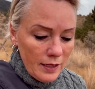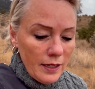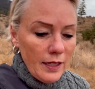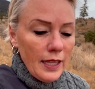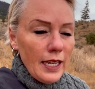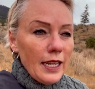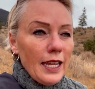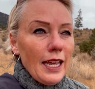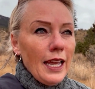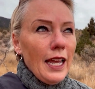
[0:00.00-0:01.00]
then
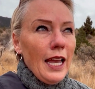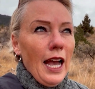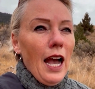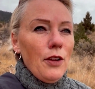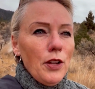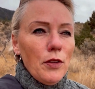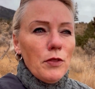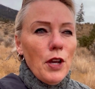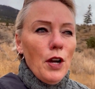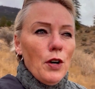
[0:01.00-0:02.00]
how do you
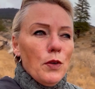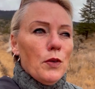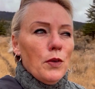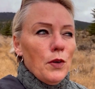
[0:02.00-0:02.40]
know